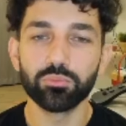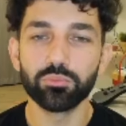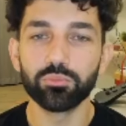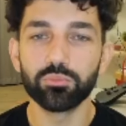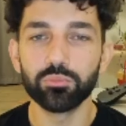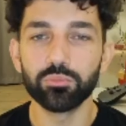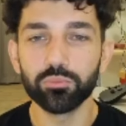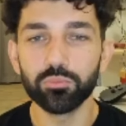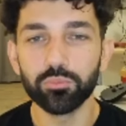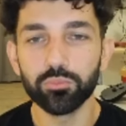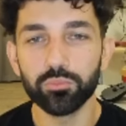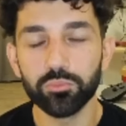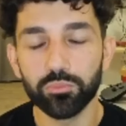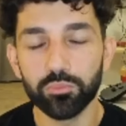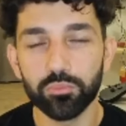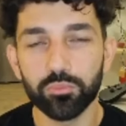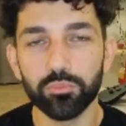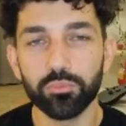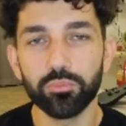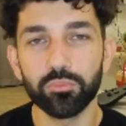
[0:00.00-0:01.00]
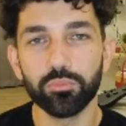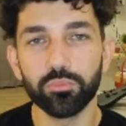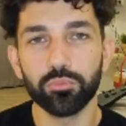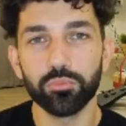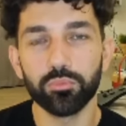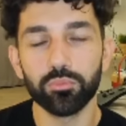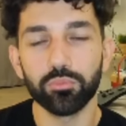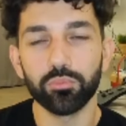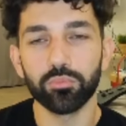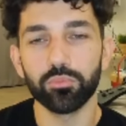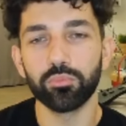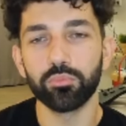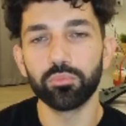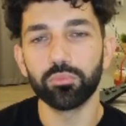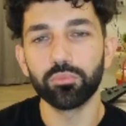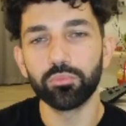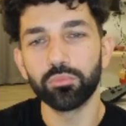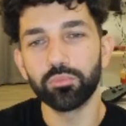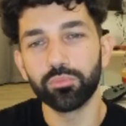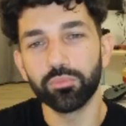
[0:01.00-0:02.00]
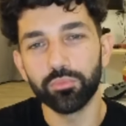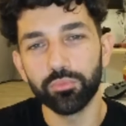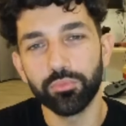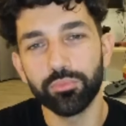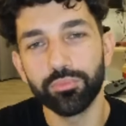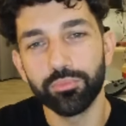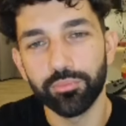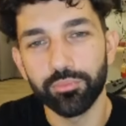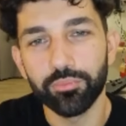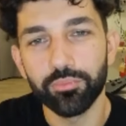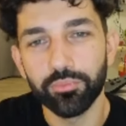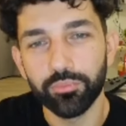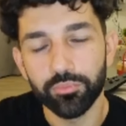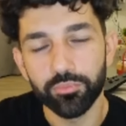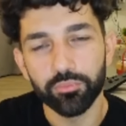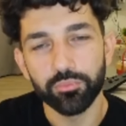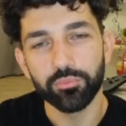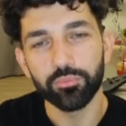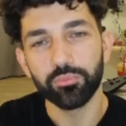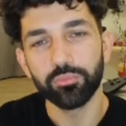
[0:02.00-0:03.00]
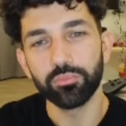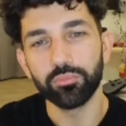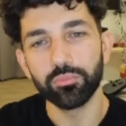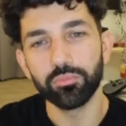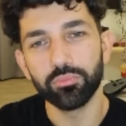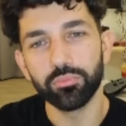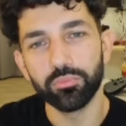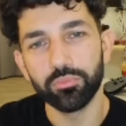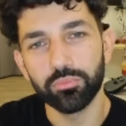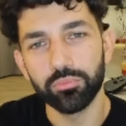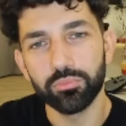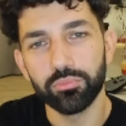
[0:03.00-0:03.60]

[no speech]